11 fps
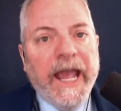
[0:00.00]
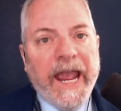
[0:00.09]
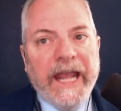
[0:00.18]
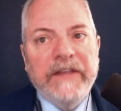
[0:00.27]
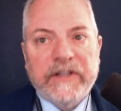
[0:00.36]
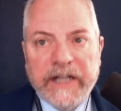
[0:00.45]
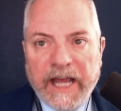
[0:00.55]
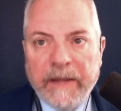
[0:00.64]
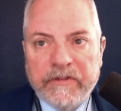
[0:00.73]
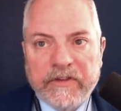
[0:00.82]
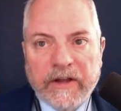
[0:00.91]
Hayes'
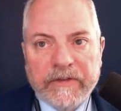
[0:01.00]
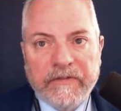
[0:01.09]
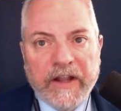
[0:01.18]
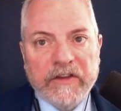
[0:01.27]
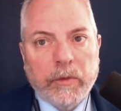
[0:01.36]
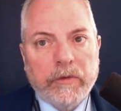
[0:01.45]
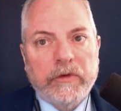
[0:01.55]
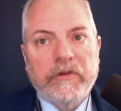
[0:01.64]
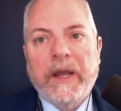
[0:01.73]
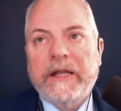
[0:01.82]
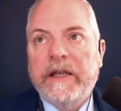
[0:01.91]
claim of self defense with
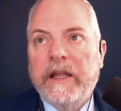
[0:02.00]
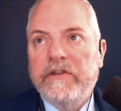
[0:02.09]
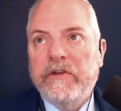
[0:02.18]
respect to his